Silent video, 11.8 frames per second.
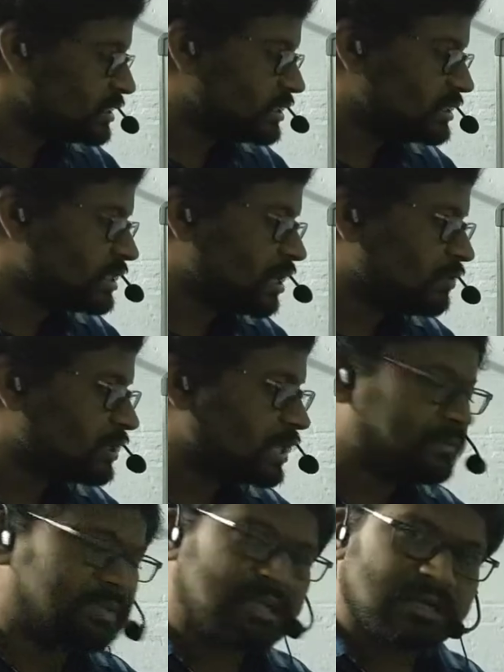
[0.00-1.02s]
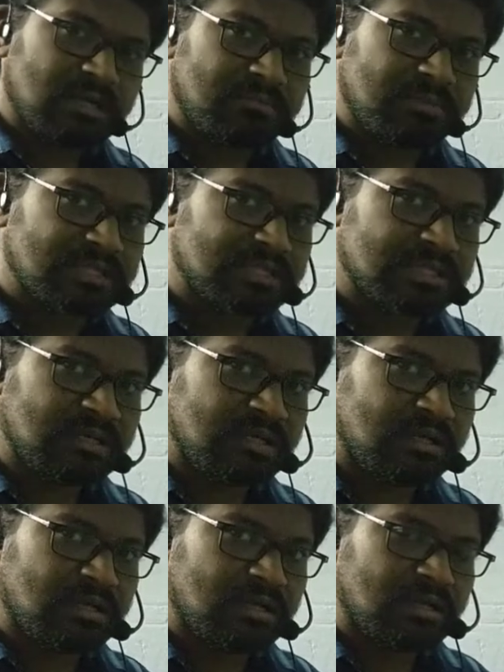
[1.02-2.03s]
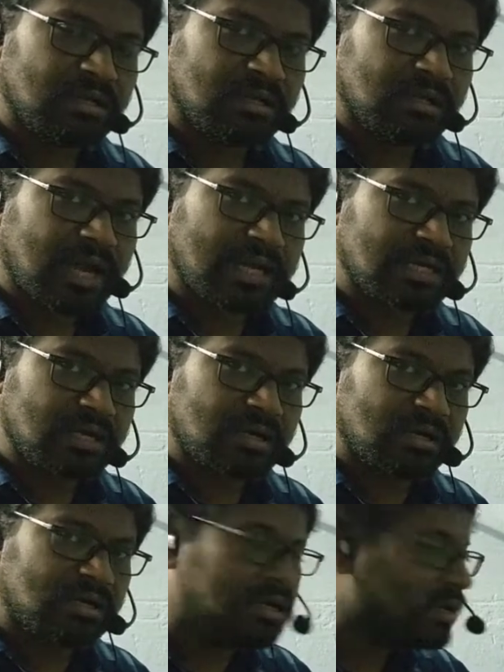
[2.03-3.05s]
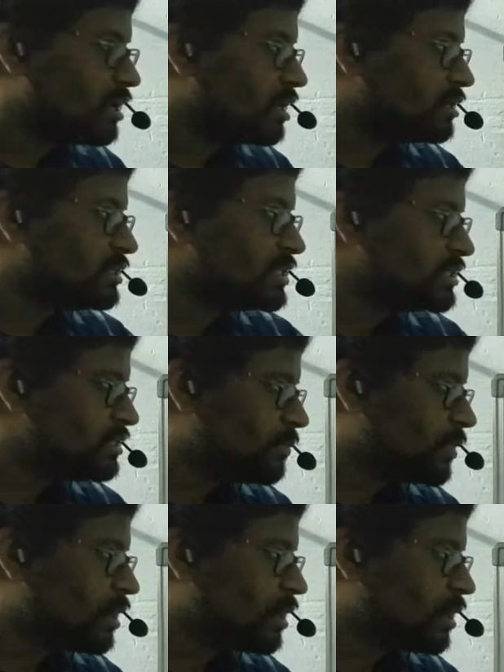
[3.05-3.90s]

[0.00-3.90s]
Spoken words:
this is outer orbital complex. Correct or not? This is the